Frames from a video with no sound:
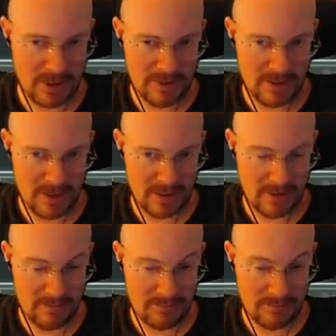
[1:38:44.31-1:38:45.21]
I mean the
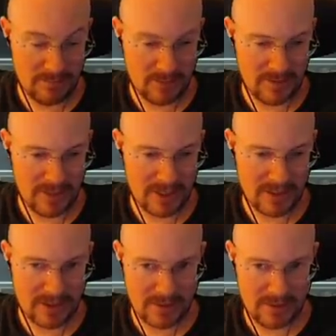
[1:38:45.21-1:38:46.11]
um, whatever that
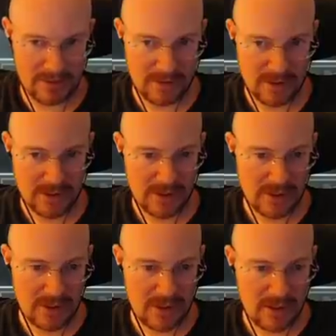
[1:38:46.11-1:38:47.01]
thing's called.
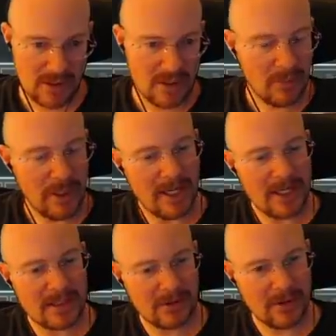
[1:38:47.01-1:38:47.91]
Wait, I
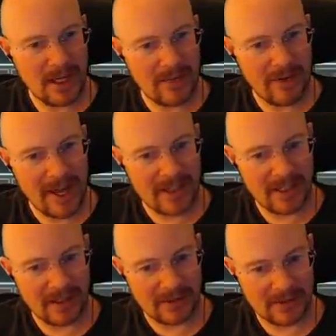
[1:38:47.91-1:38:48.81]
still don't have
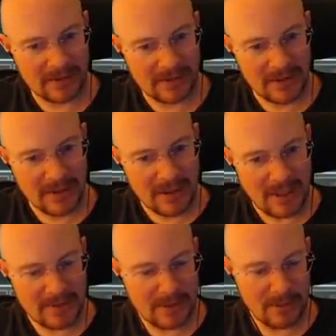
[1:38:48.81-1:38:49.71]
hacking.
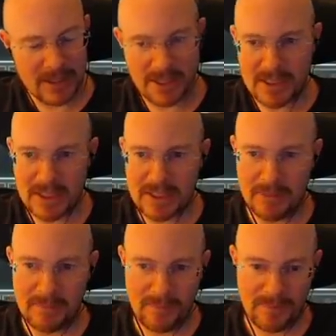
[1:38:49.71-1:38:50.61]
I'm still missing a
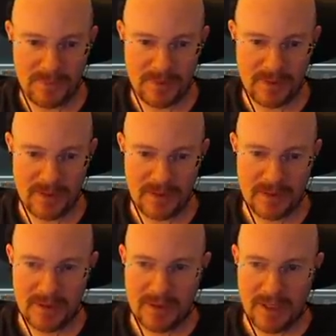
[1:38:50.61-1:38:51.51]
system.
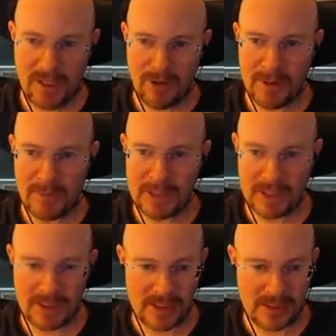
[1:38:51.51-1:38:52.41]
How am I
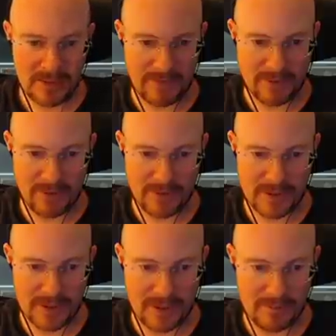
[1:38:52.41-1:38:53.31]
missing a system after all this
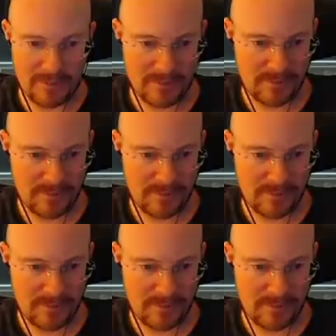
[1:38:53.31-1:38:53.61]
time?